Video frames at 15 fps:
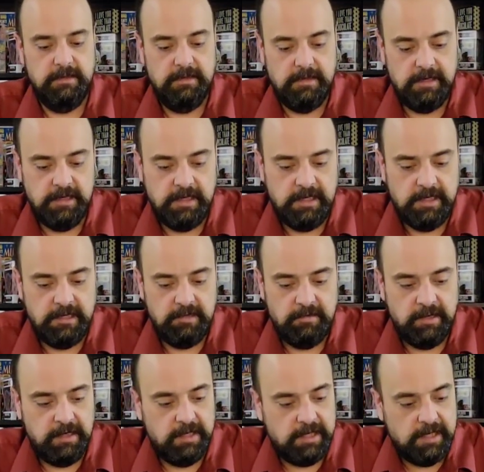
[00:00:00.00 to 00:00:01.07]
and
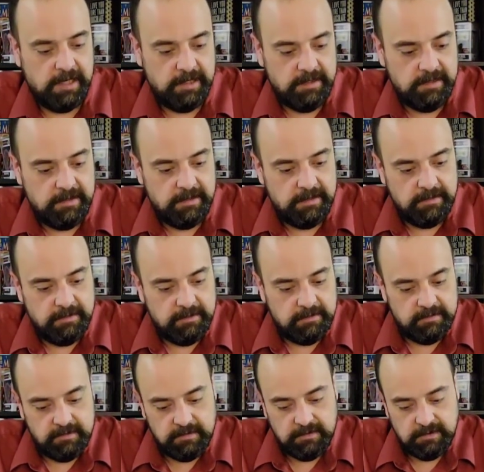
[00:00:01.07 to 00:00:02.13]
Unity kind of
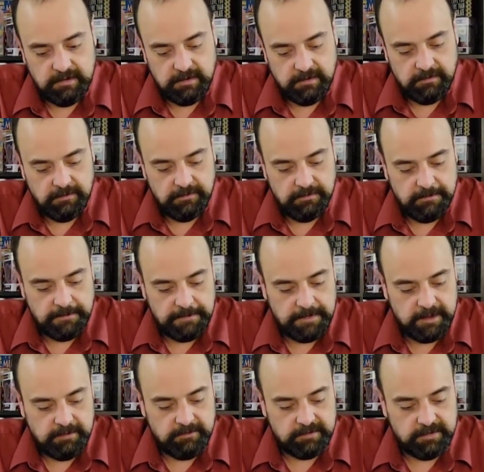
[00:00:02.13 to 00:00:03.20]
is,
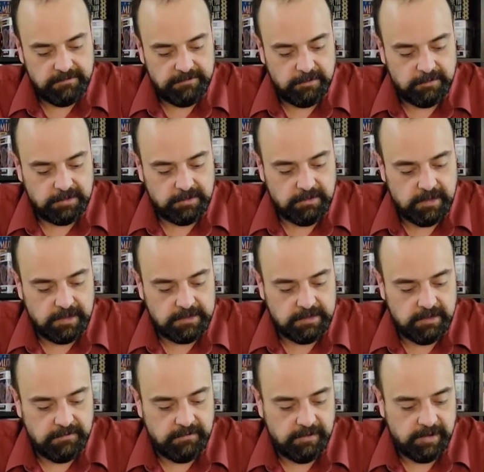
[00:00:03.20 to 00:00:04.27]
it was the first
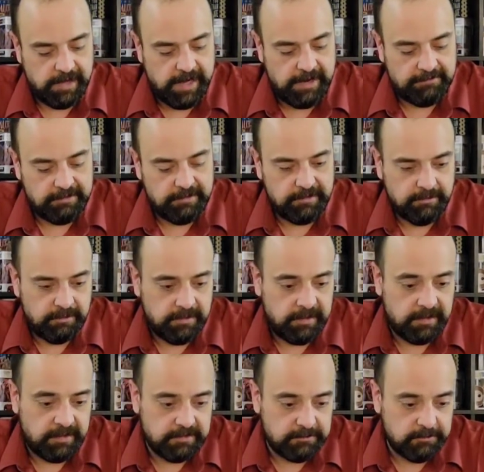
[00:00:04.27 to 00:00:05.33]
crossover, and after
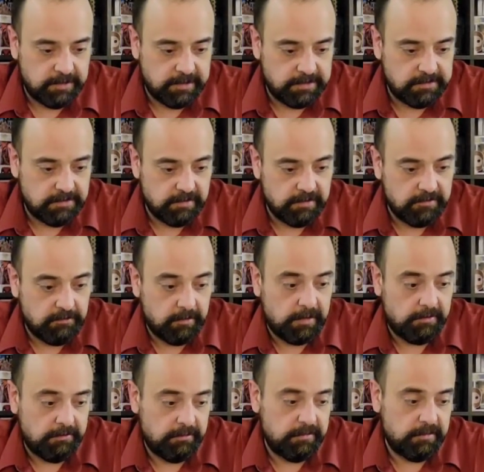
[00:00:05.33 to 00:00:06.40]
Unity is when they started,
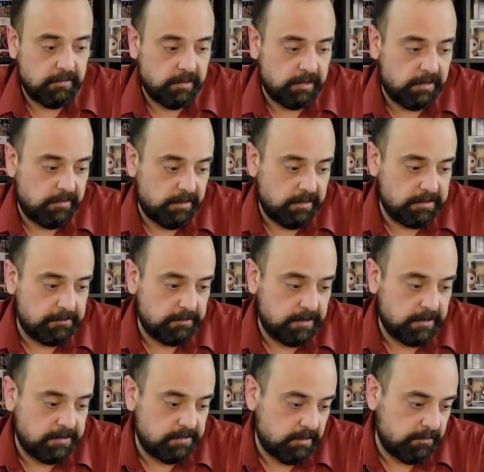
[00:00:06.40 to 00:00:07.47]
well, during Unity is when they
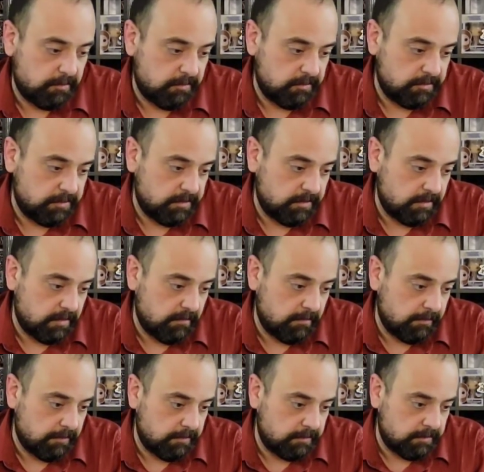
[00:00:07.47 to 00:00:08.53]
started
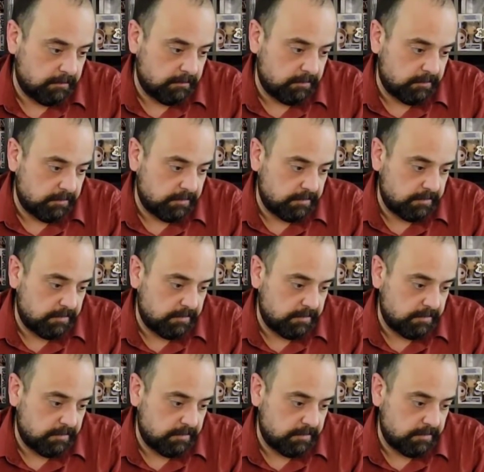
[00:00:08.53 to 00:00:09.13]
overproducing books.